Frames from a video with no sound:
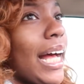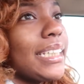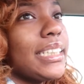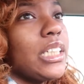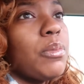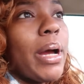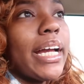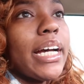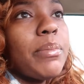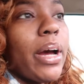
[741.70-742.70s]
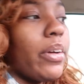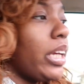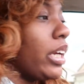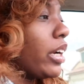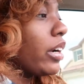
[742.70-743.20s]
I still might come out
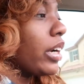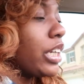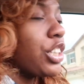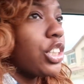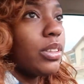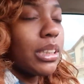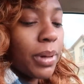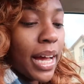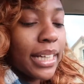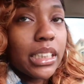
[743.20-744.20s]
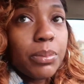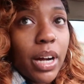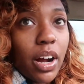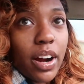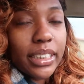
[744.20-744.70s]
here and shoot some content my
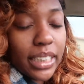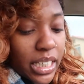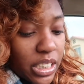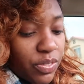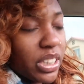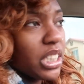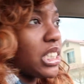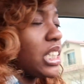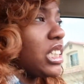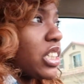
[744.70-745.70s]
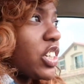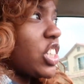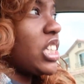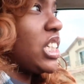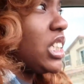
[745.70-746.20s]
car say it's 56
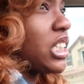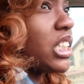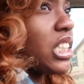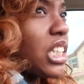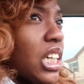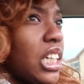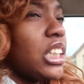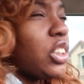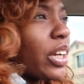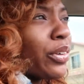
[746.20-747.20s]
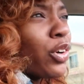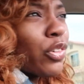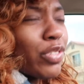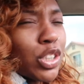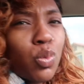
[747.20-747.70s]
degrees so I don't know
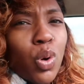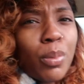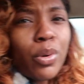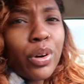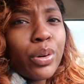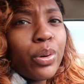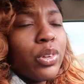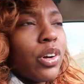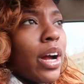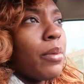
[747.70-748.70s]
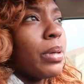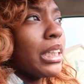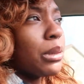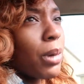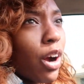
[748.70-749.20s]
if it's warmer or cooler out
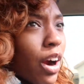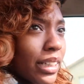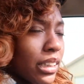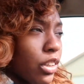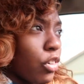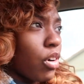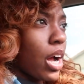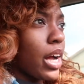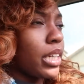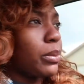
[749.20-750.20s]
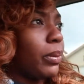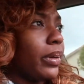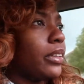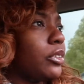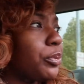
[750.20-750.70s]
because my car is in the garage
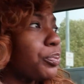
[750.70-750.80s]
but